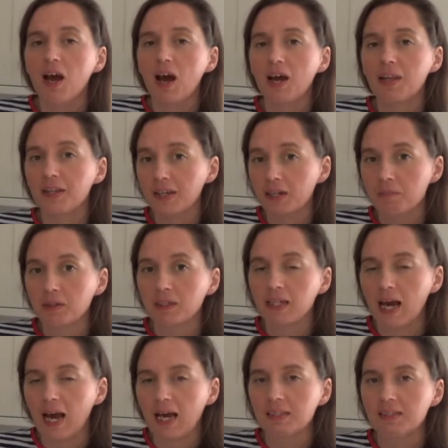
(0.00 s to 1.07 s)
and then I'm going
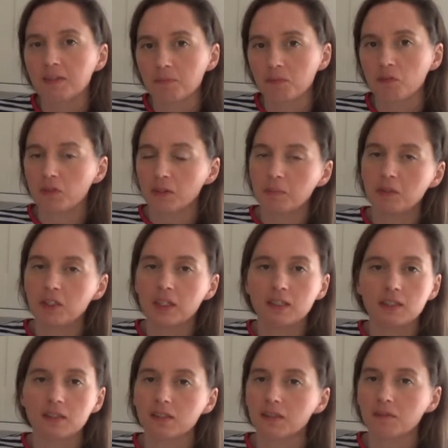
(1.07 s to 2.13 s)
to add some cream
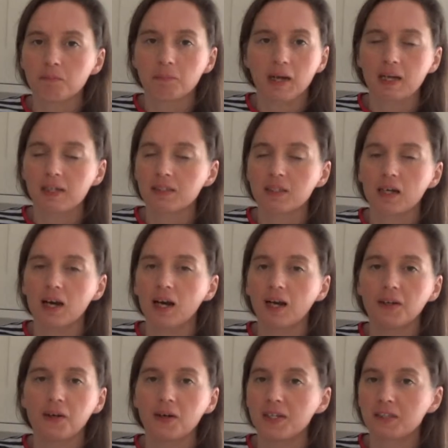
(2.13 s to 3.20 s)
cheese and some pasta,
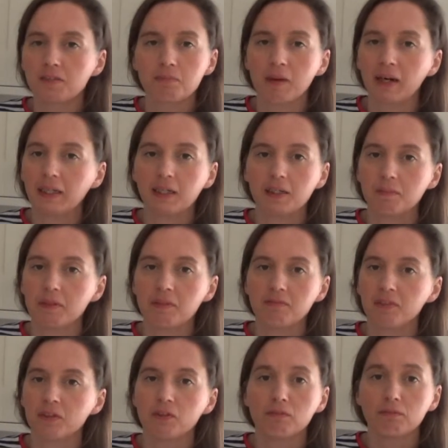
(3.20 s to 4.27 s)
and it's making me
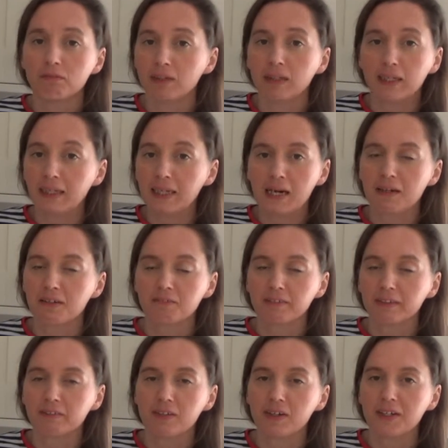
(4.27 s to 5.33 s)
feel really
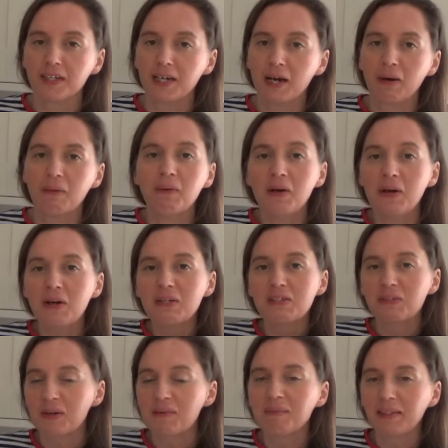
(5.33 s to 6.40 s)
hungry right now,
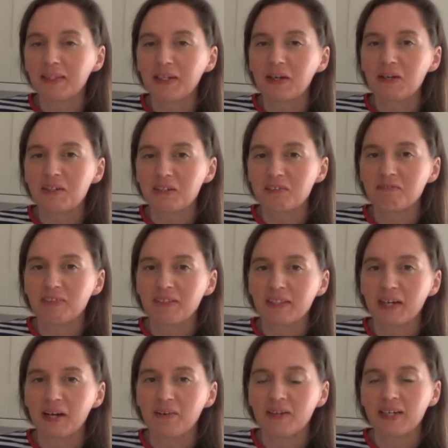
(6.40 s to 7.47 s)
so I'm going to get on and
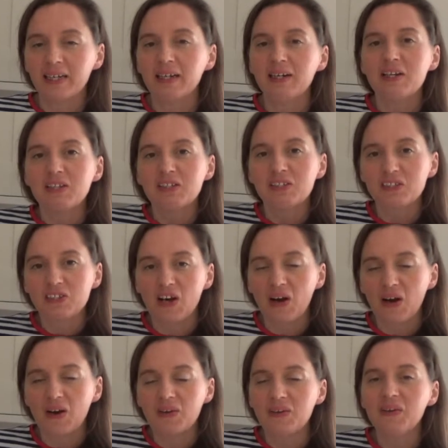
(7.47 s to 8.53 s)
video it.
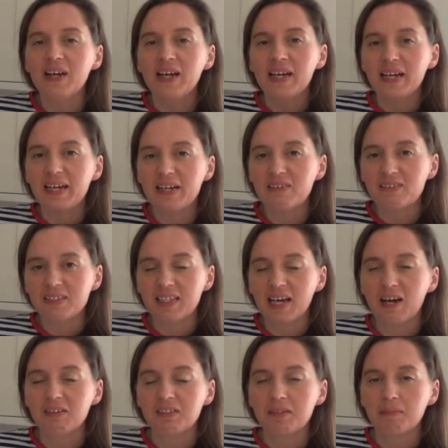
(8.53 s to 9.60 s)
So here is
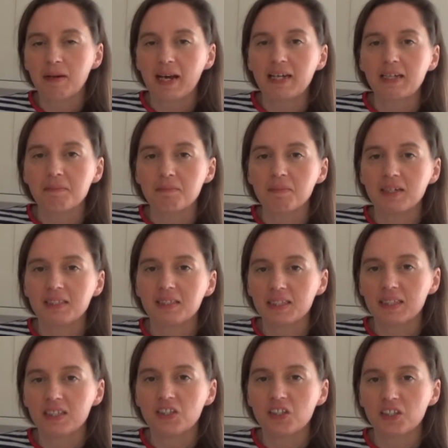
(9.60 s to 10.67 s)
how to make my
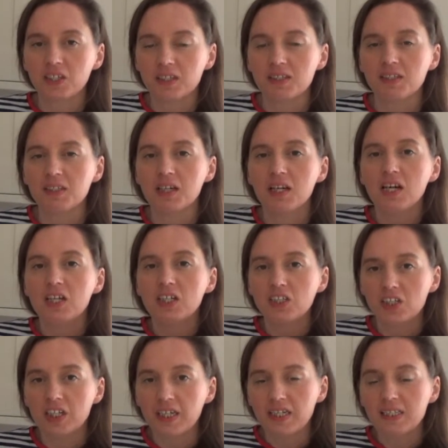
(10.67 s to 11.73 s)
delicious
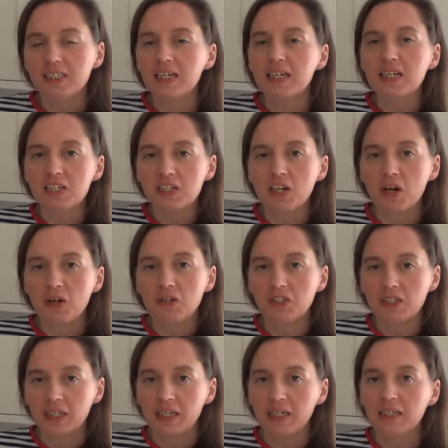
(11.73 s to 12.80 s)
cheesy no
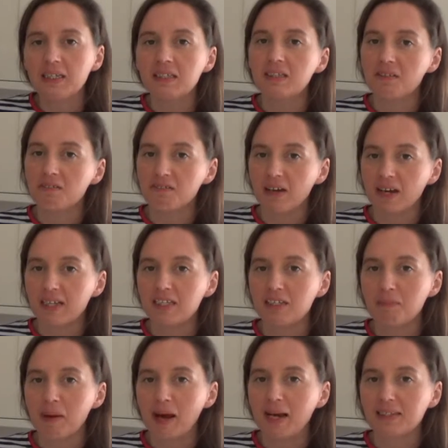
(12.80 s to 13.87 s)
cheese veg
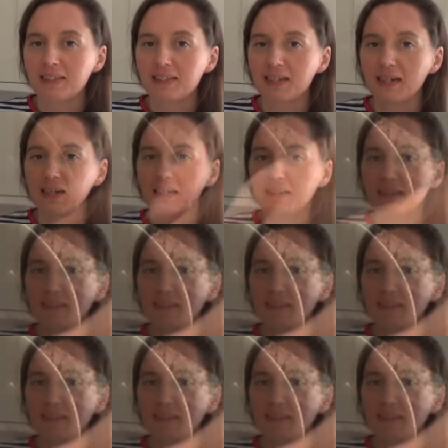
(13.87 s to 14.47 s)
pasta.